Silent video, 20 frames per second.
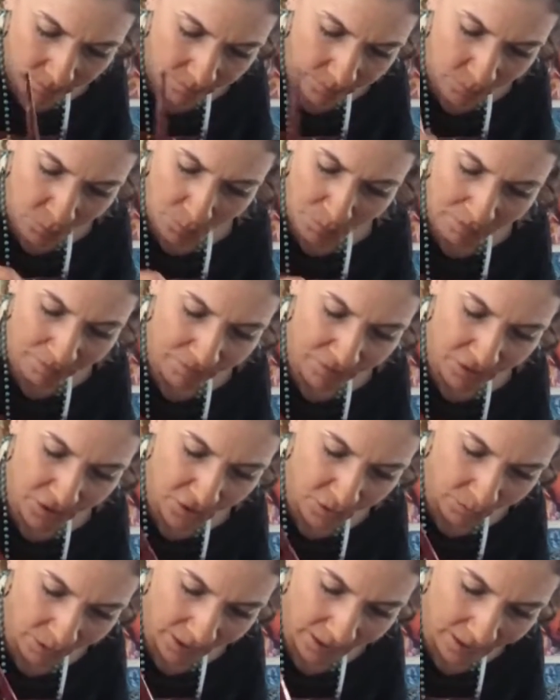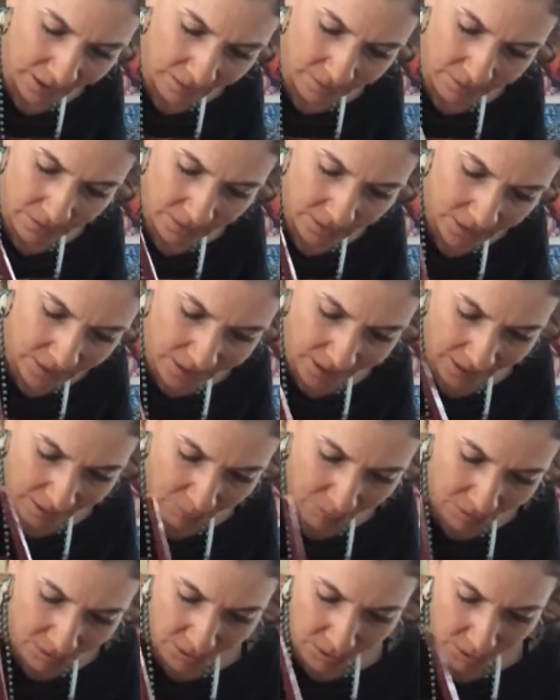won't be finished right today
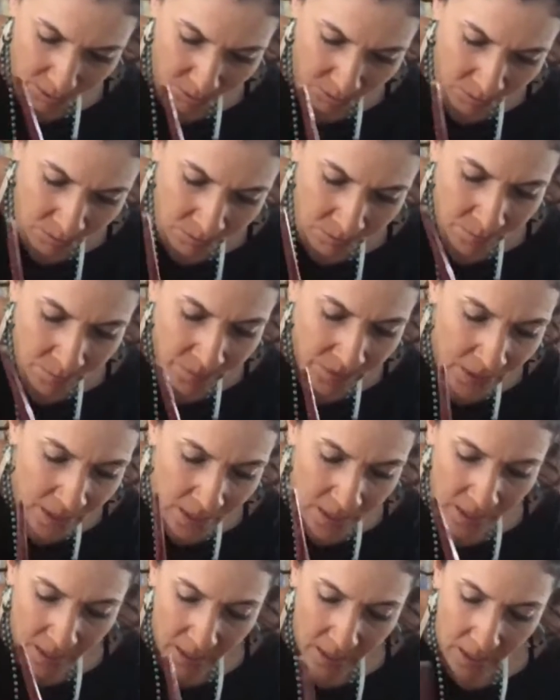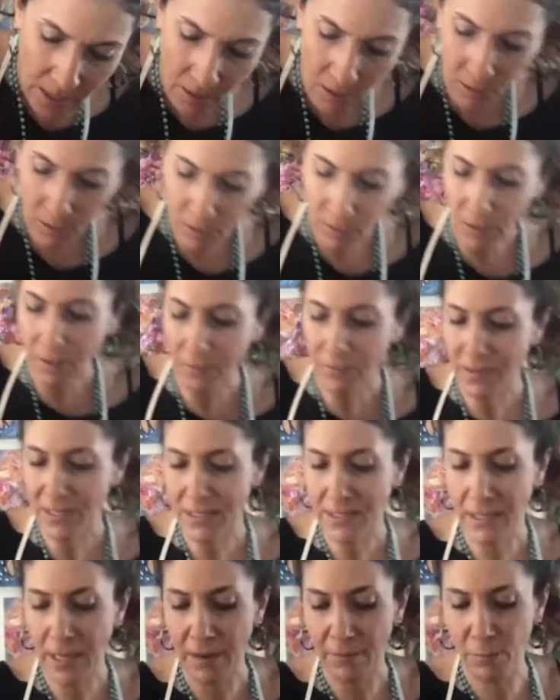with you or on
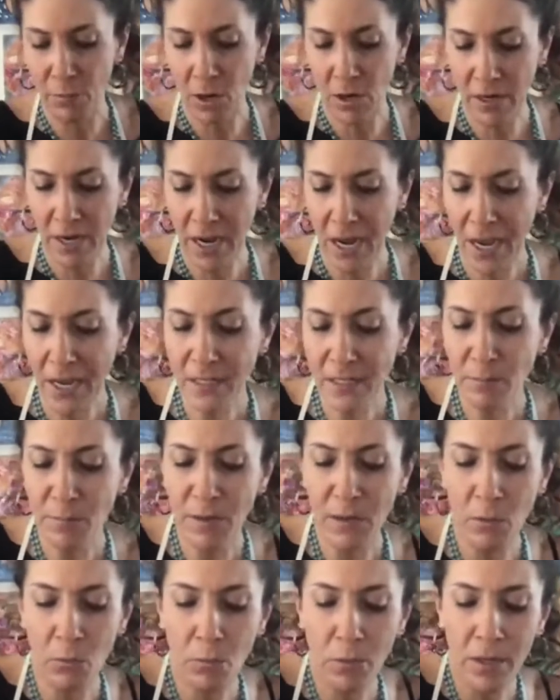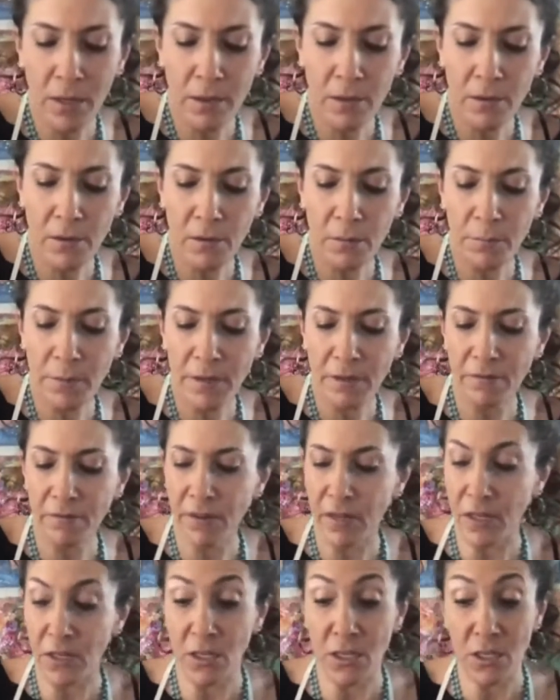this live broadcast, but it will be
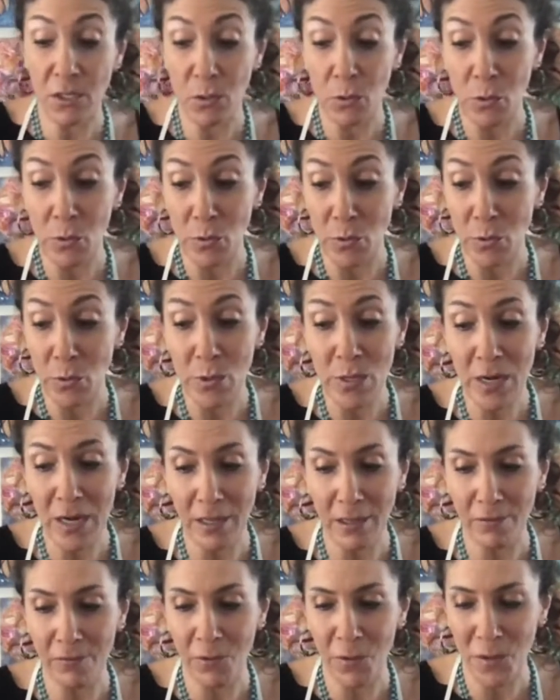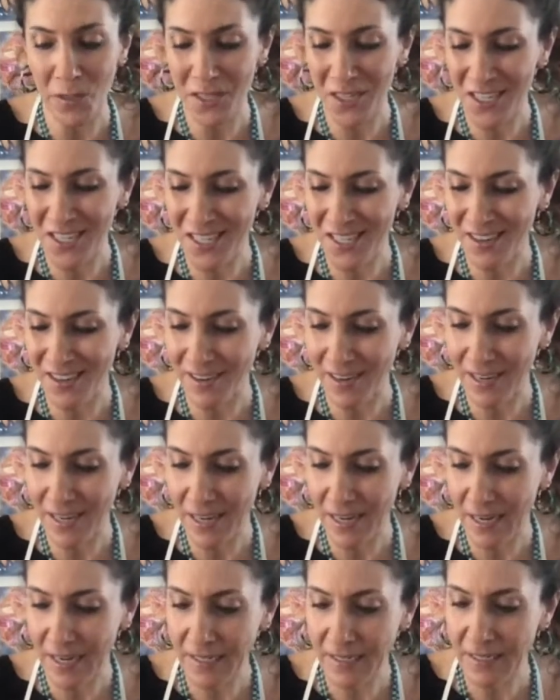finished soon. I look forward to sharing
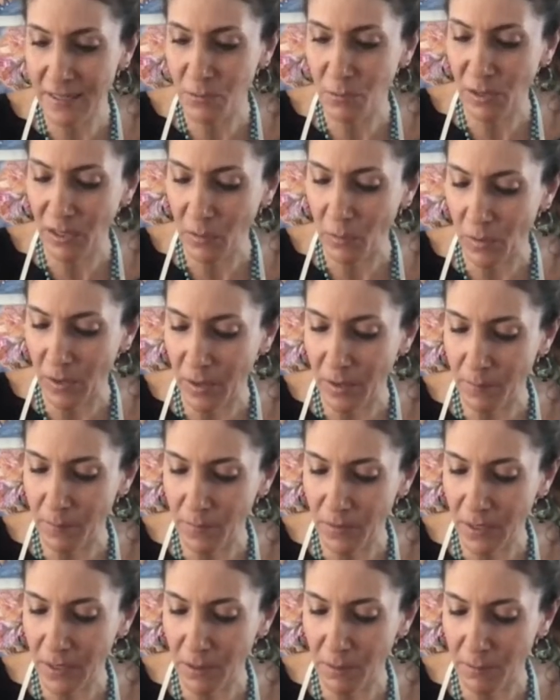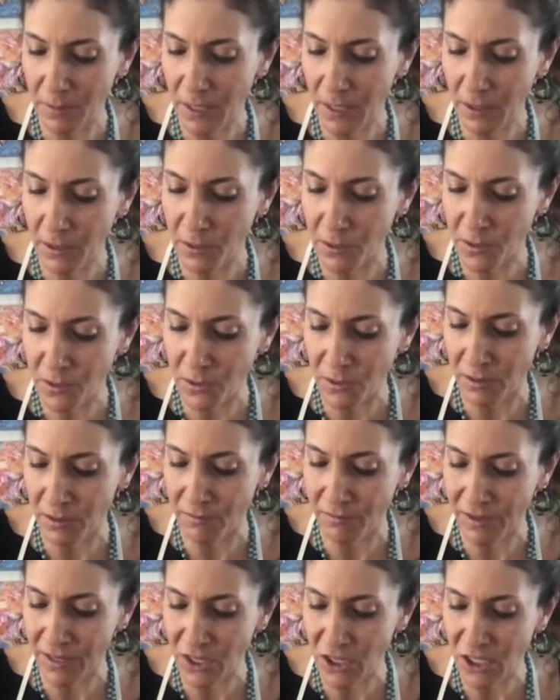it. And I just really want to, get closer to the
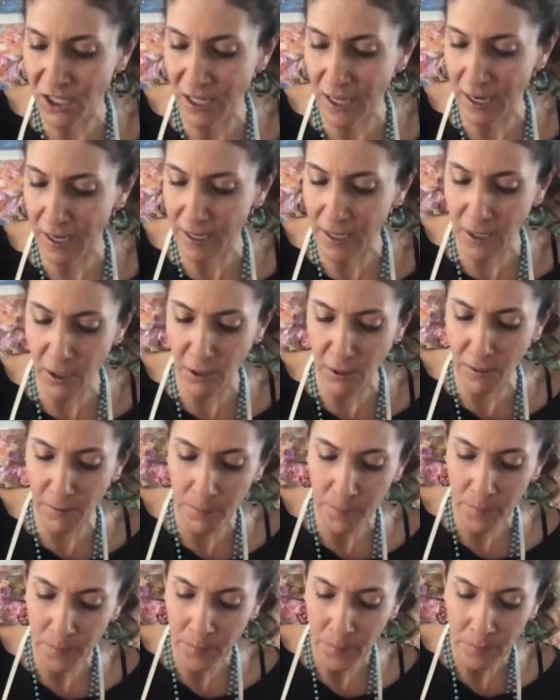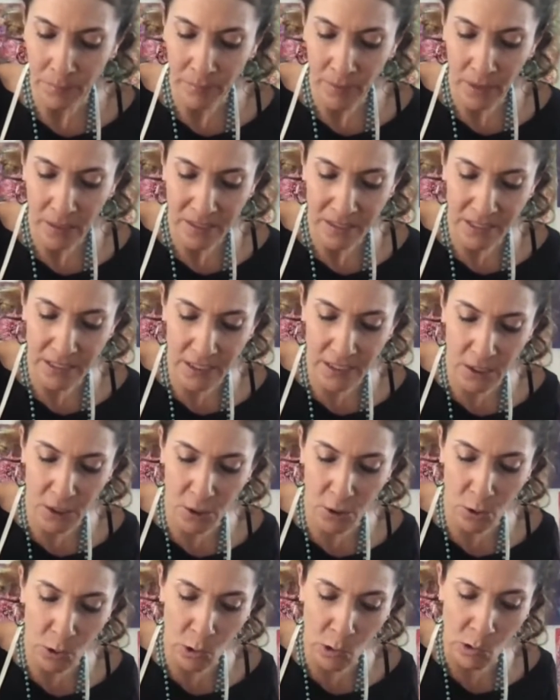finish line here.
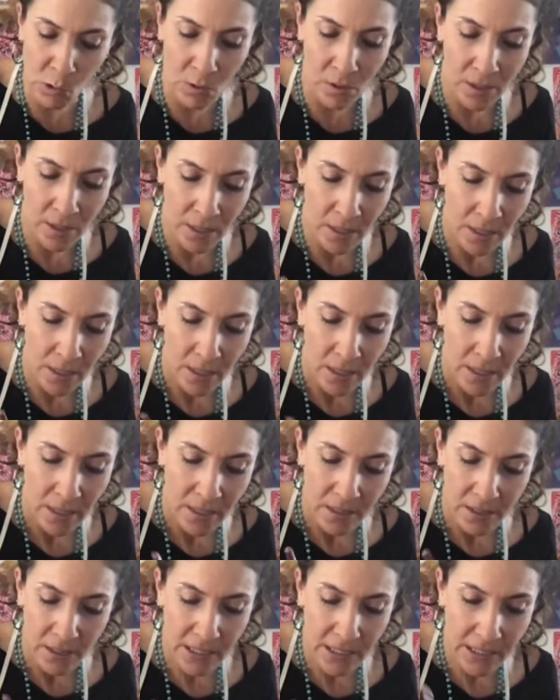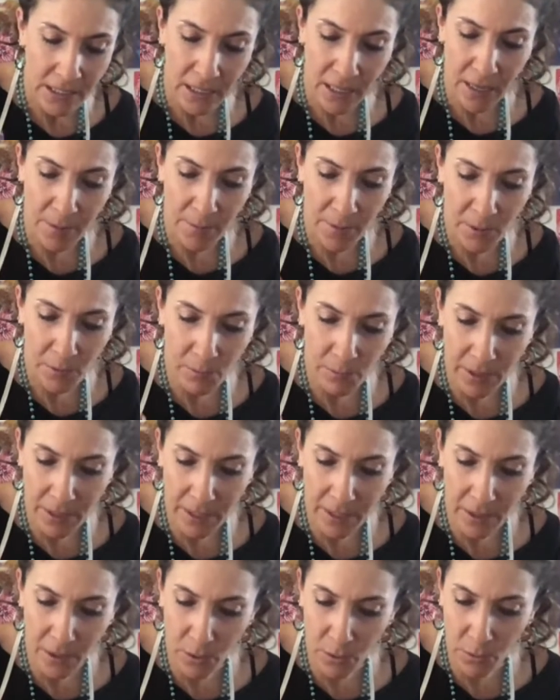So just coming
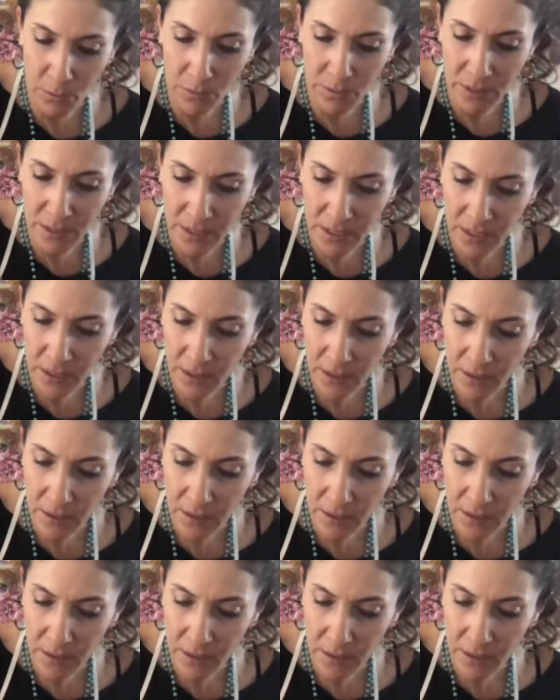around,